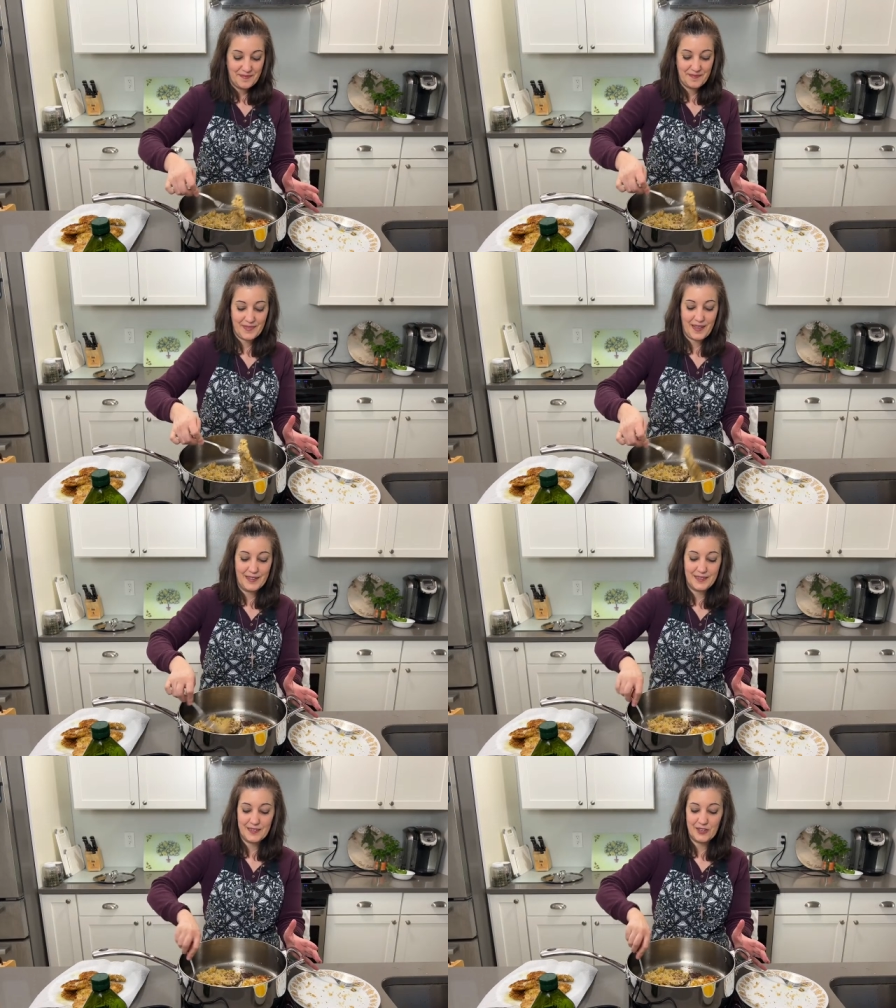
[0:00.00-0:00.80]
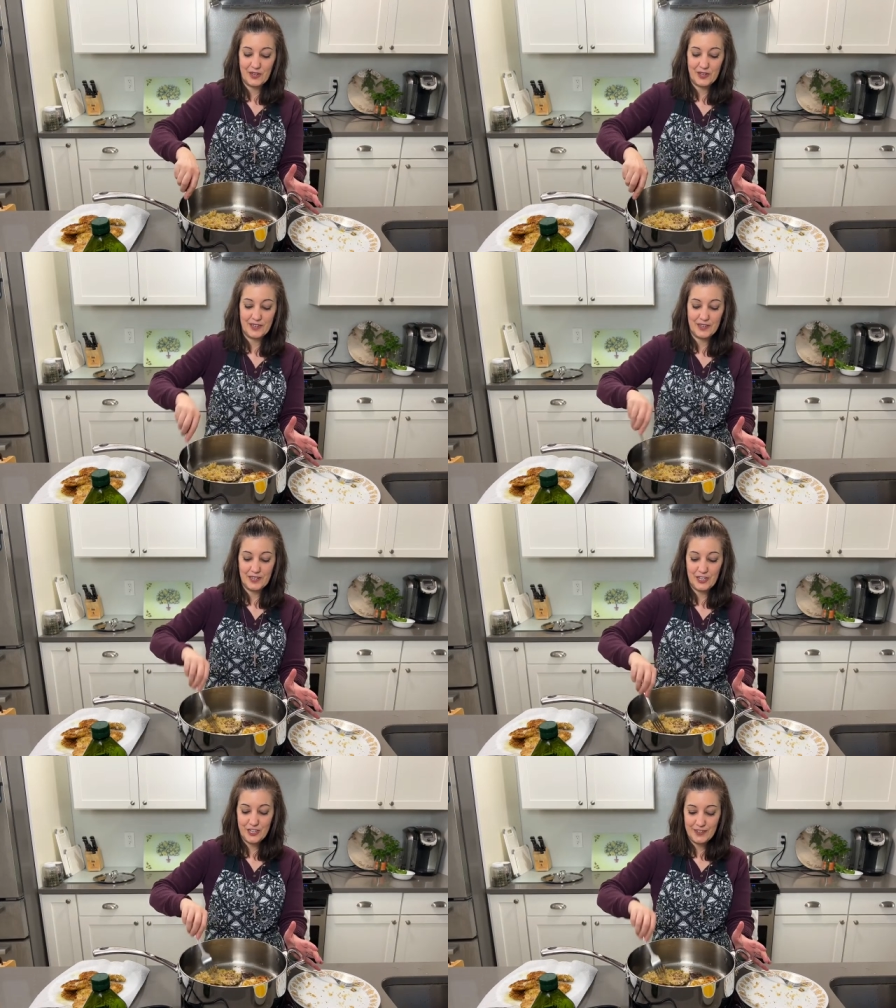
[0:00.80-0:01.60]
Okay, this is looking
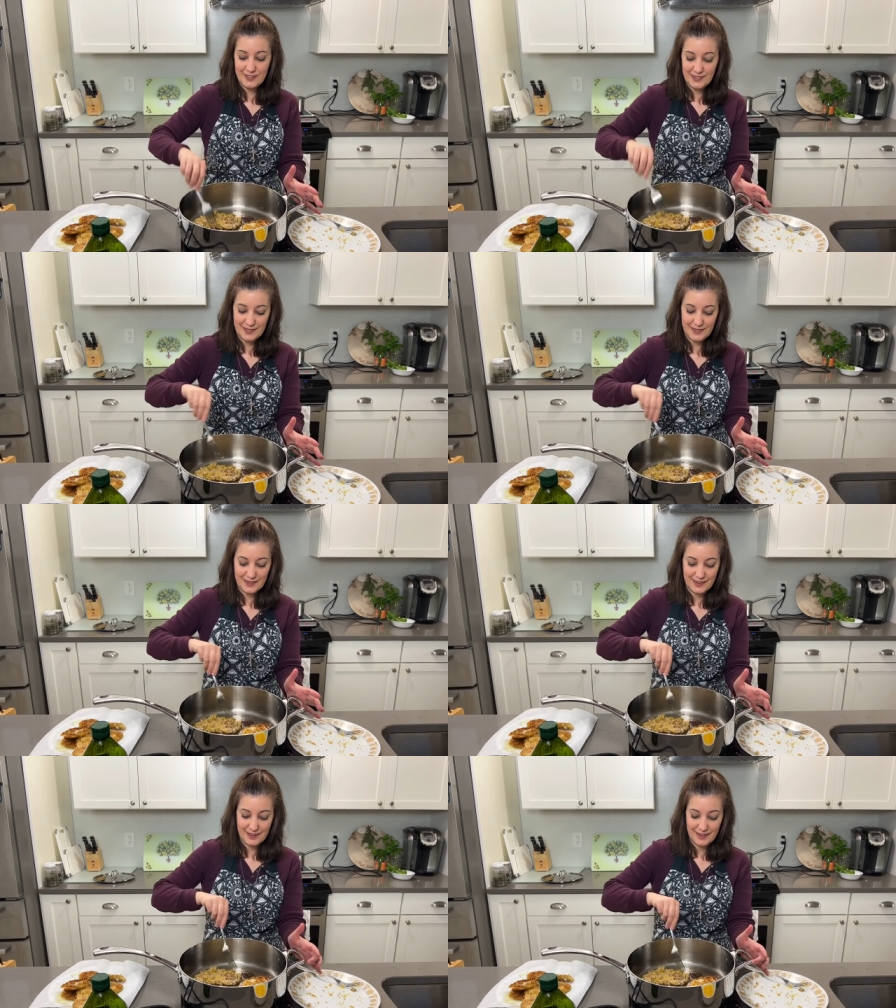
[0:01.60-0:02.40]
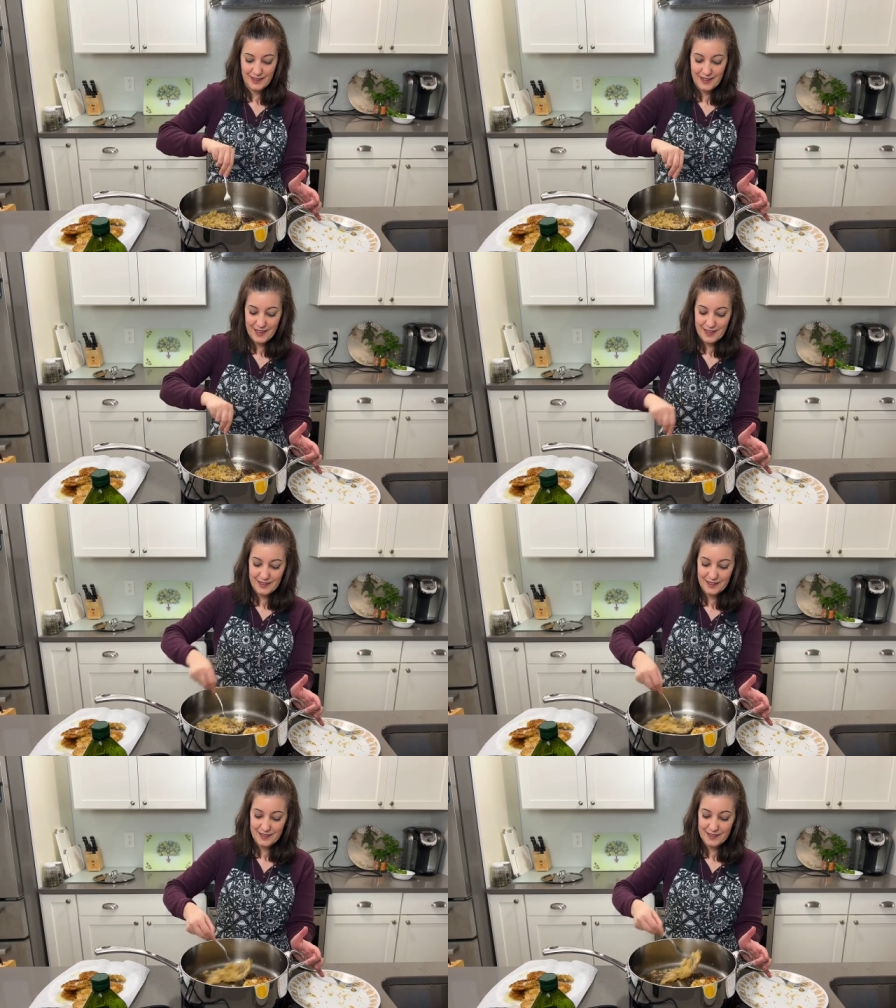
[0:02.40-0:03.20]
delicious.
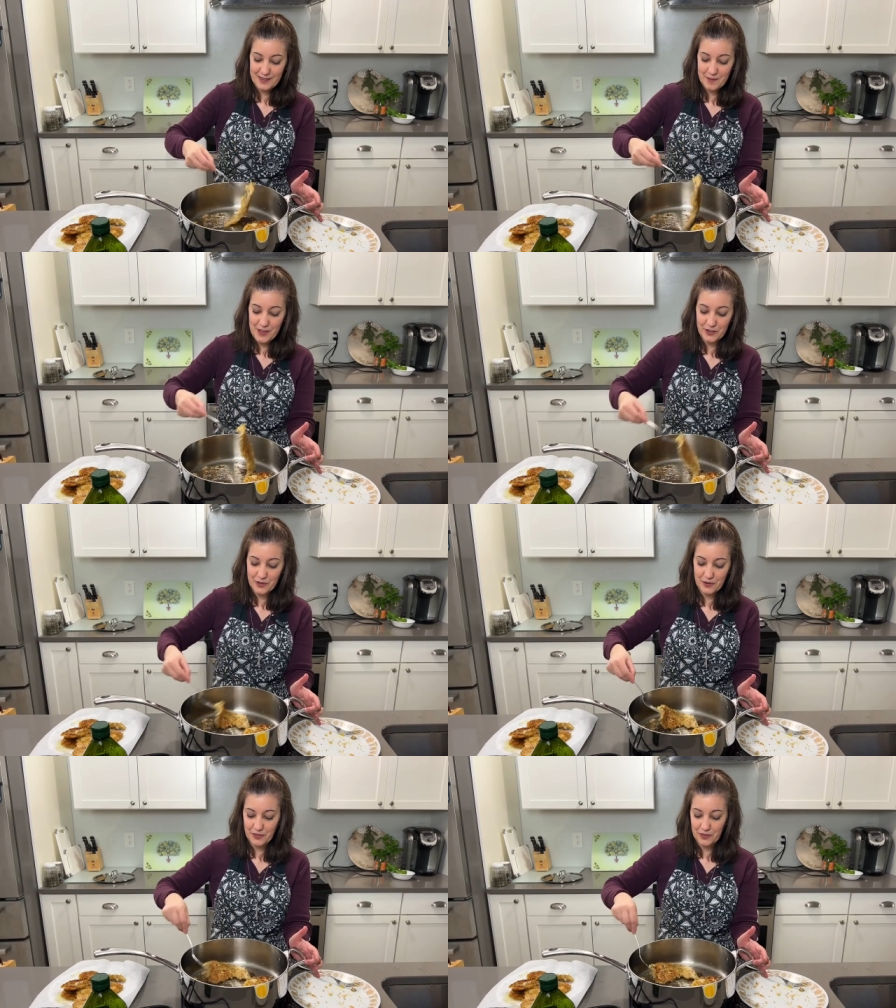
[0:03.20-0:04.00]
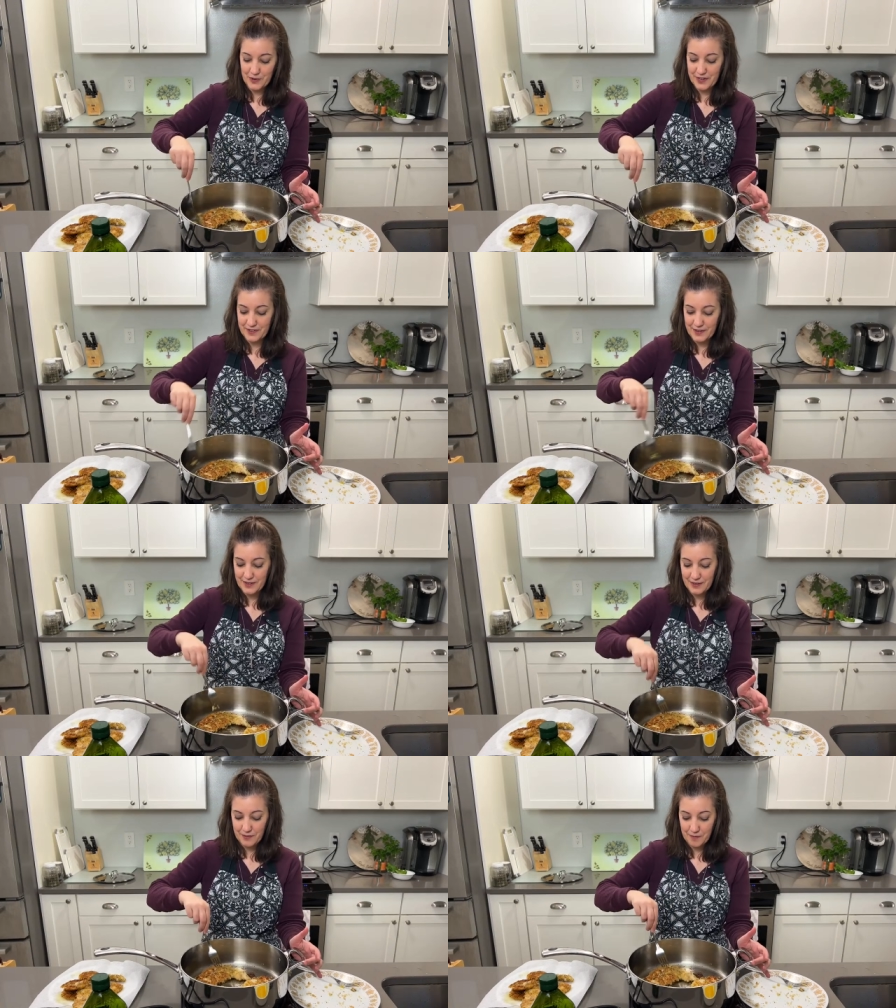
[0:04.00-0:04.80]
This is about two to three
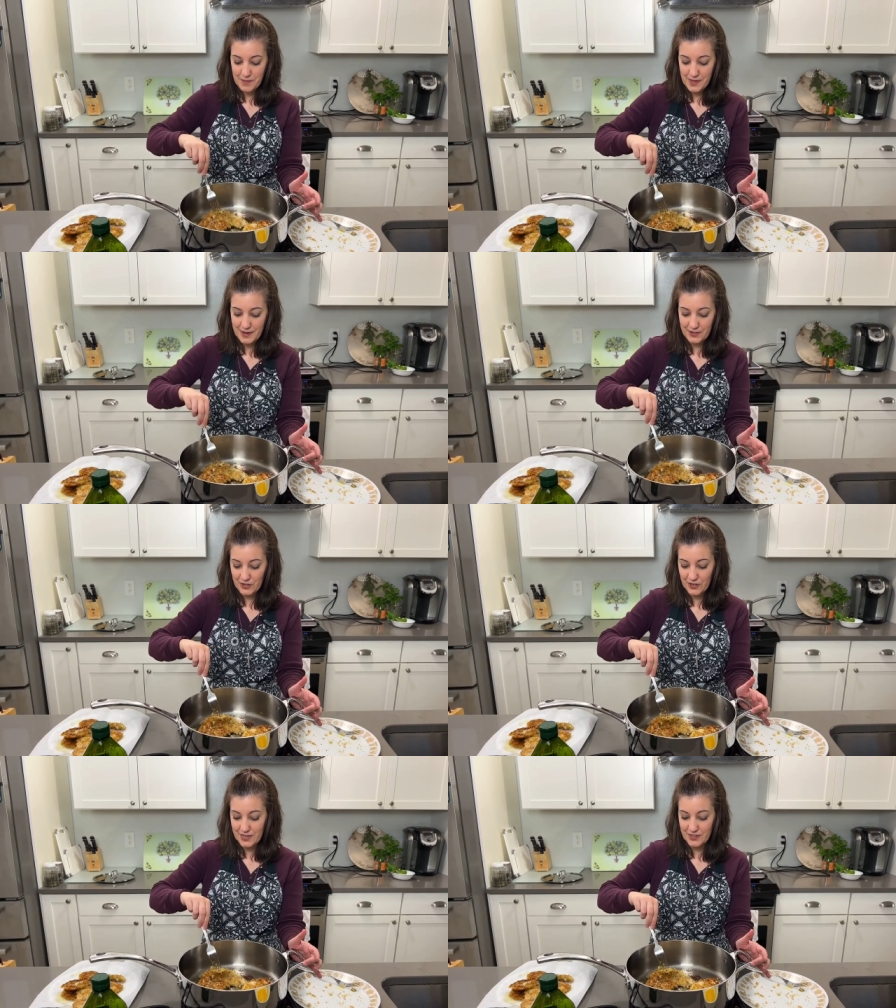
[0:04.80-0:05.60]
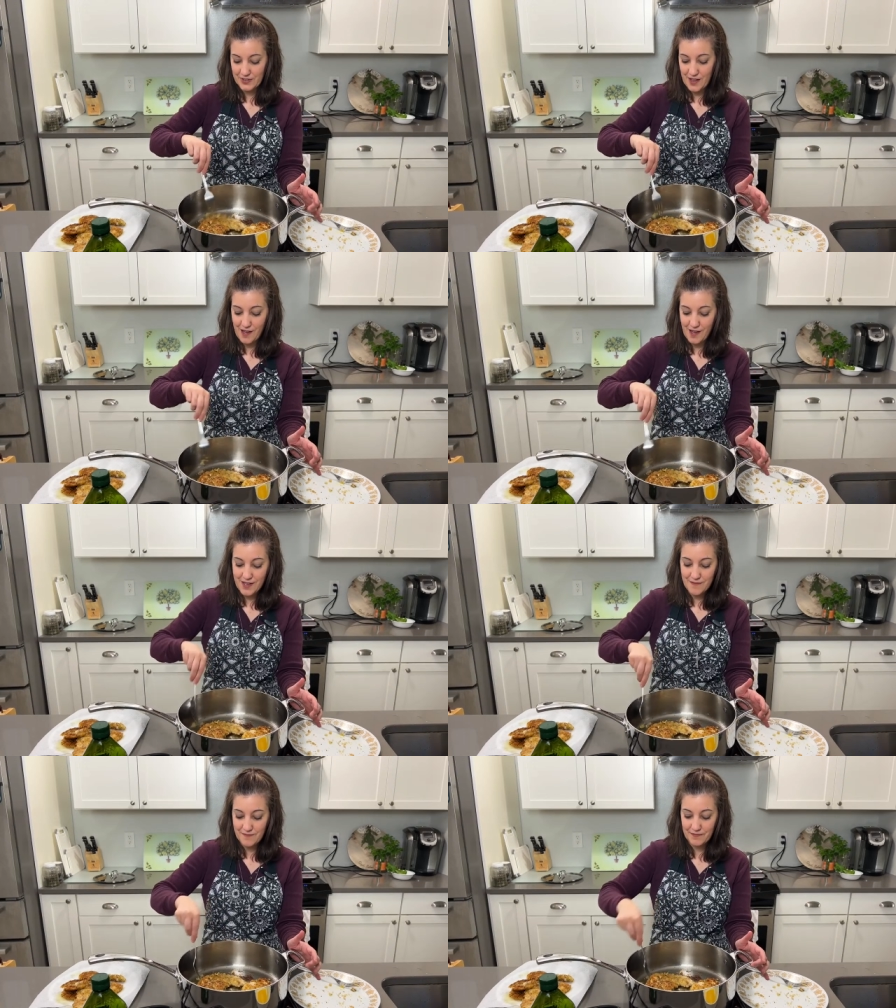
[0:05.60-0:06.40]
minutes on each side.